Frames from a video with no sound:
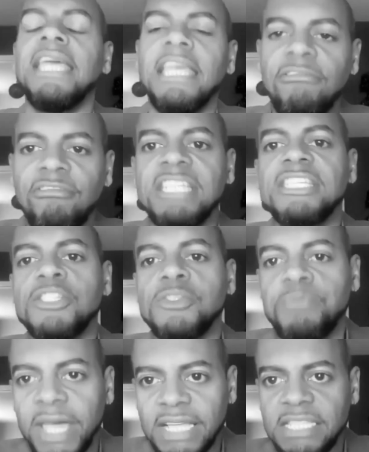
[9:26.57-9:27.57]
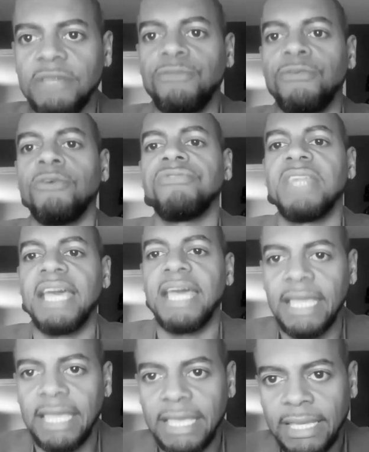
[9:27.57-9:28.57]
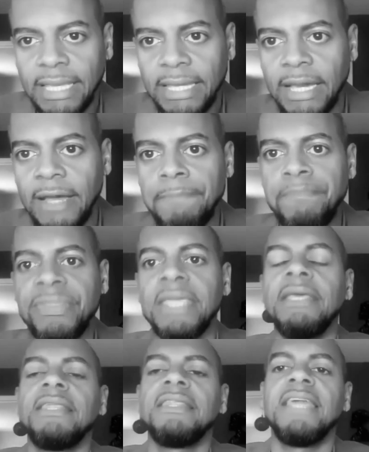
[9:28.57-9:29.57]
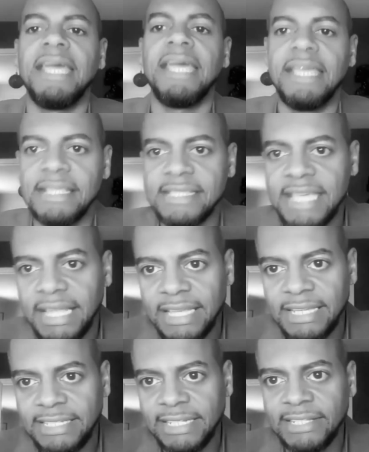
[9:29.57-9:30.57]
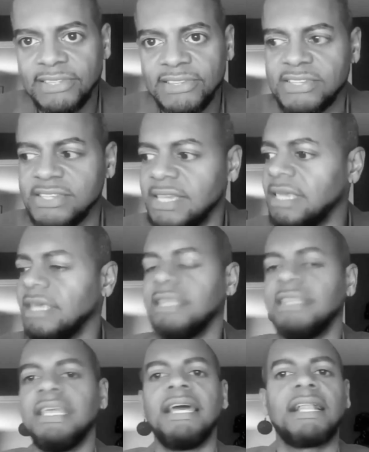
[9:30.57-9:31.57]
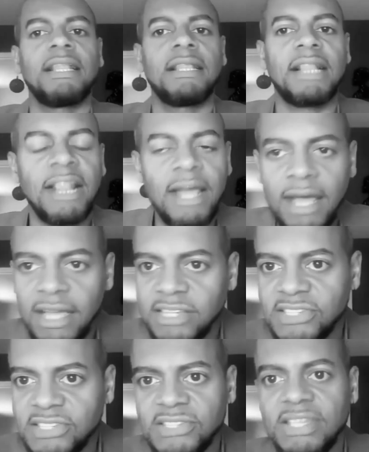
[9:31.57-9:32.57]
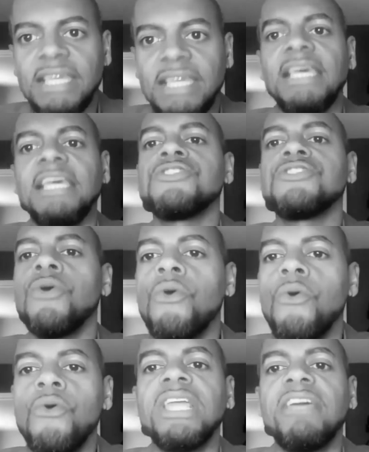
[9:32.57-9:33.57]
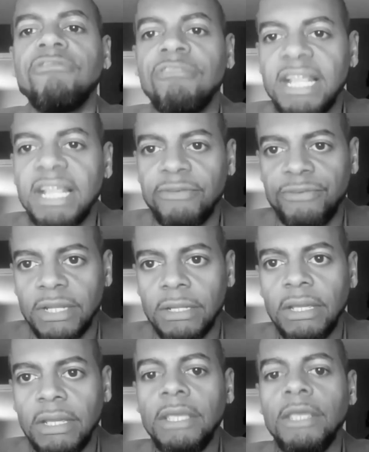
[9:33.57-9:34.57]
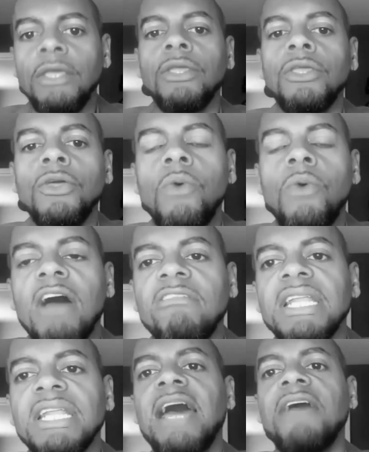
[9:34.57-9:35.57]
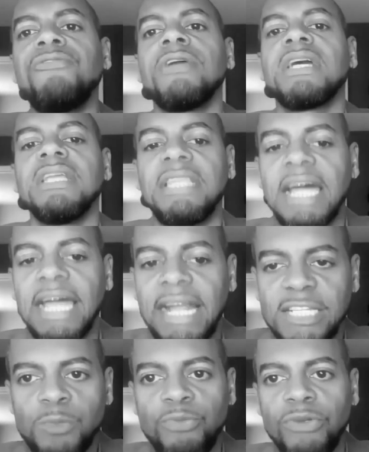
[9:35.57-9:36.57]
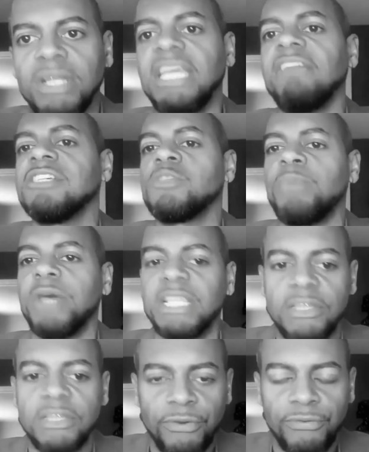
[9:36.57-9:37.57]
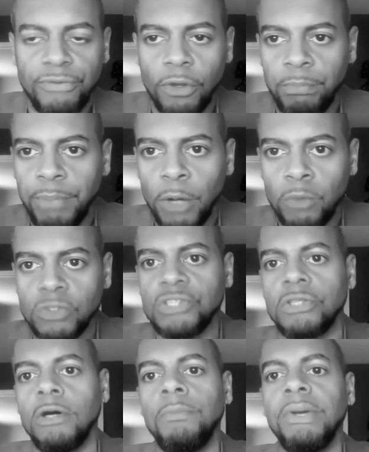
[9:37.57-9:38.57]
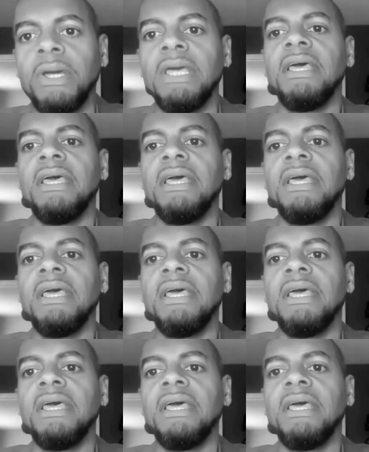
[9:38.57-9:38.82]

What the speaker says: irrespective of their income, their intelligence, their class. It's all irrelevant. You are an African diasporan, irrespective of your boat stop.